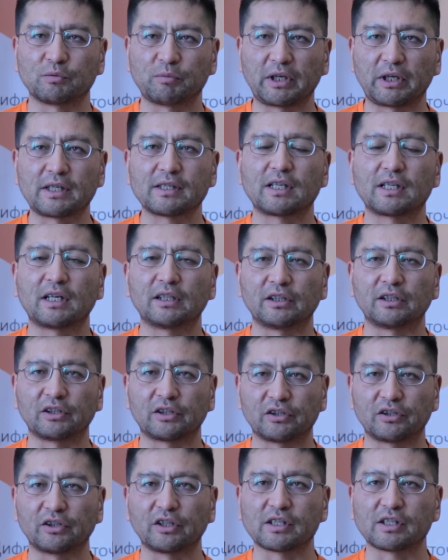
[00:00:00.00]
Uzbekistan
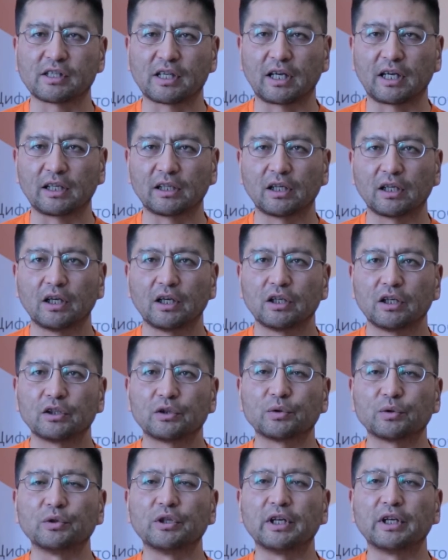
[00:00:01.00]
and
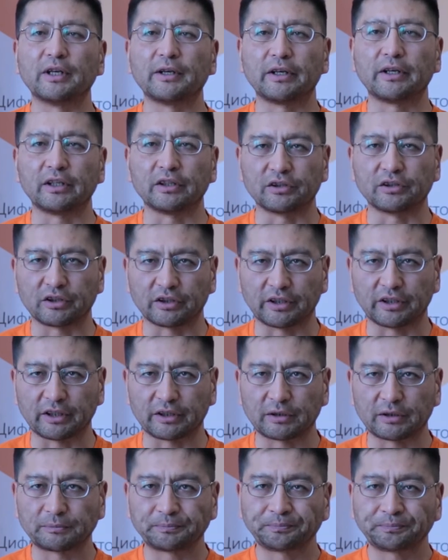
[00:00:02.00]
Kyrgyzstan to the
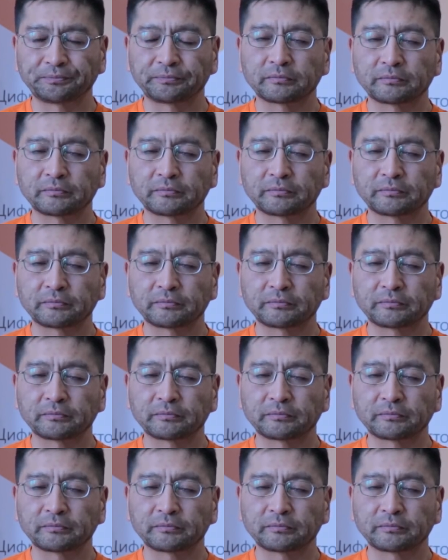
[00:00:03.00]
internet.